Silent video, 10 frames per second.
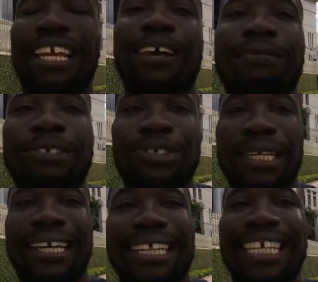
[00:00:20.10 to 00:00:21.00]
I love to
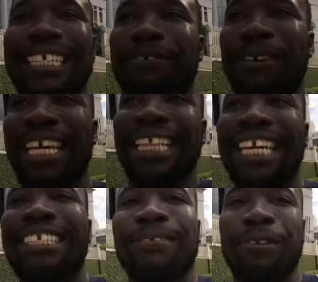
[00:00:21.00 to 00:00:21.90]
share these with
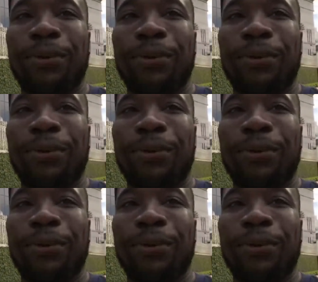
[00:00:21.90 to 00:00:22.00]
each of